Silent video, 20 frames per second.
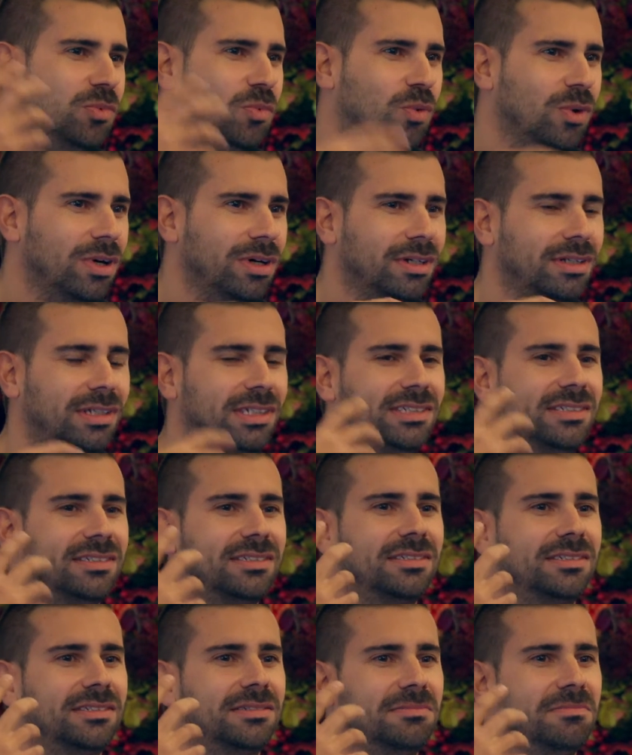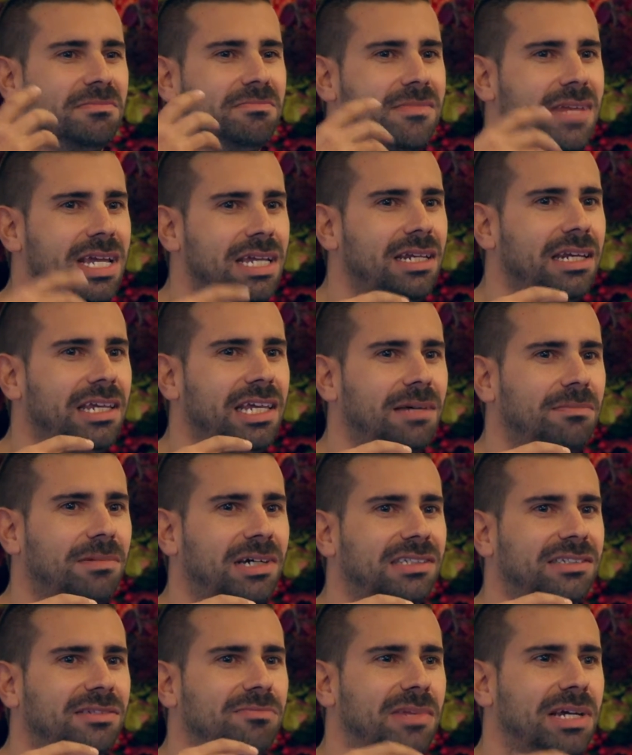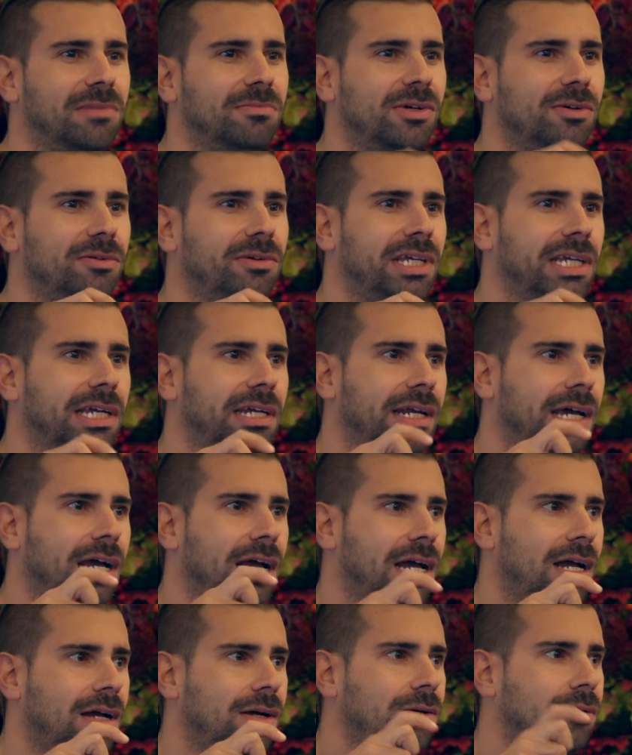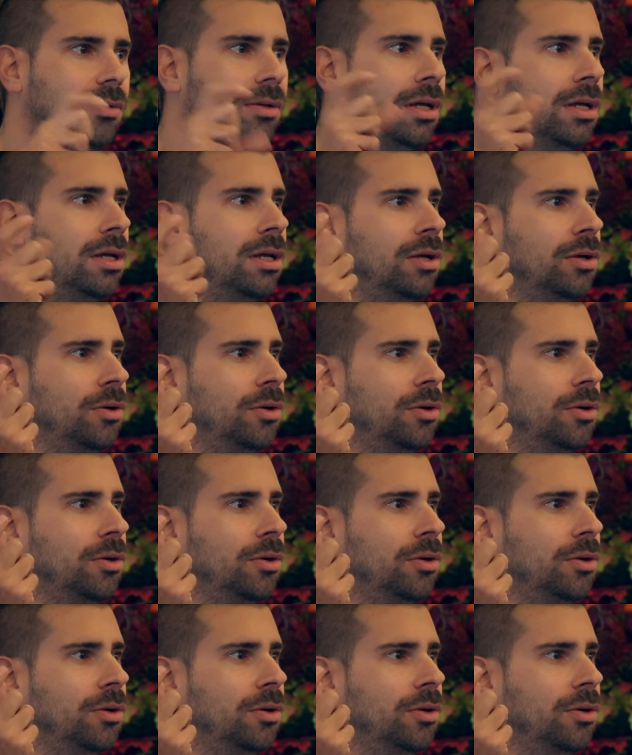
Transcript: work is mainly about memory and how